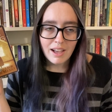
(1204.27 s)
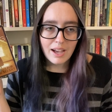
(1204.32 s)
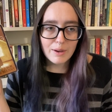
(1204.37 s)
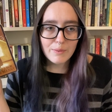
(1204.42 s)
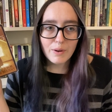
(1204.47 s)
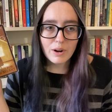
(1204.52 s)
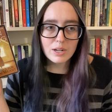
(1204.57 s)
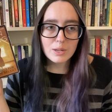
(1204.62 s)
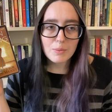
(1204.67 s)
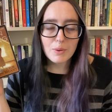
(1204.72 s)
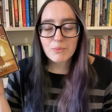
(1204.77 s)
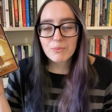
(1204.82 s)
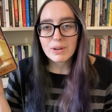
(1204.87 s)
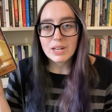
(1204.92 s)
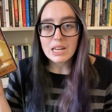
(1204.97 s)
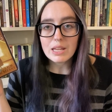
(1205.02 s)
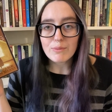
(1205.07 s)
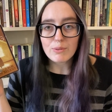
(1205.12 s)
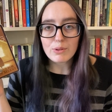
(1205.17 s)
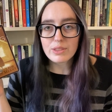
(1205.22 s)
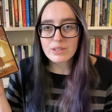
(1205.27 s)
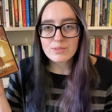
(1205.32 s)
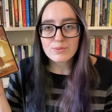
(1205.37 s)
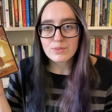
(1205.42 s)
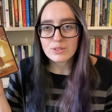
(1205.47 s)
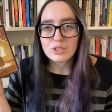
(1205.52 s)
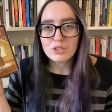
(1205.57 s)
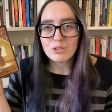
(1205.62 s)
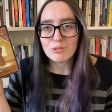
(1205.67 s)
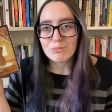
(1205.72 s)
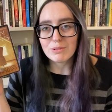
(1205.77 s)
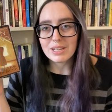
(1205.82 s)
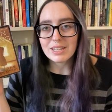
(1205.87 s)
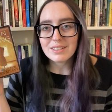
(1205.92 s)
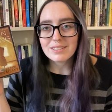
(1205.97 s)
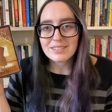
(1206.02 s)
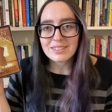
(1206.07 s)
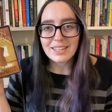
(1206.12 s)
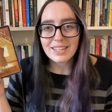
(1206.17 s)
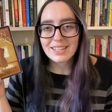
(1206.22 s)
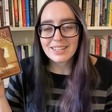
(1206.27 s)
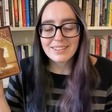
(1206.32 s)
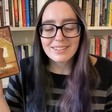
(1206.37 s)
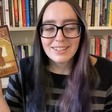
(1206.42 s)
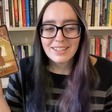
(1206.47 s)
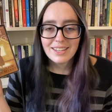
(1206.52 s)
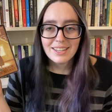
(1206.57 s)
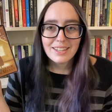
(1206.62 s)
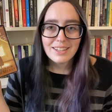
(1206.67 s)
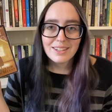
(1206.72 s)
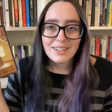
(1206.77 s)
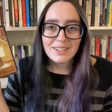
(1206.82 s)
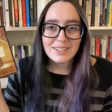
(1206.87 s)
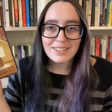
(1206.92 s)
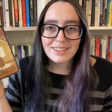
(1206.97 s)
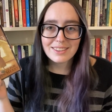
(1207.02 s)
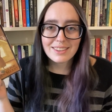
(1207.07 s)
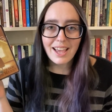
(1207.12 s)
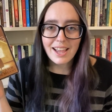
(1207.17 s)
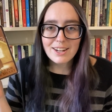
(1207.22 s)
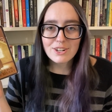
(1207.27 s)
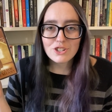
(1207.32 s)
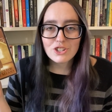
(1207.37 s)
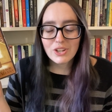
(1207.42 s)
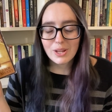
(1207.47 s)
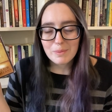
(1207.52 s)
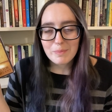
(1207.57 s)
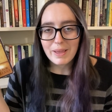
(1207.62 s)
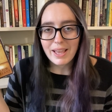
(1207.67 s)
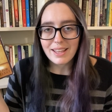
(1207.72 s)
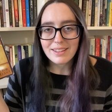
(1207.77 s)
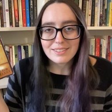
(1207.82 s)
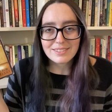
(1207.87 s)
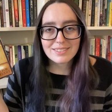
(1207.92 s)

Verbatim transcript: I've already been reading for this for 2 weeks. Like that ship has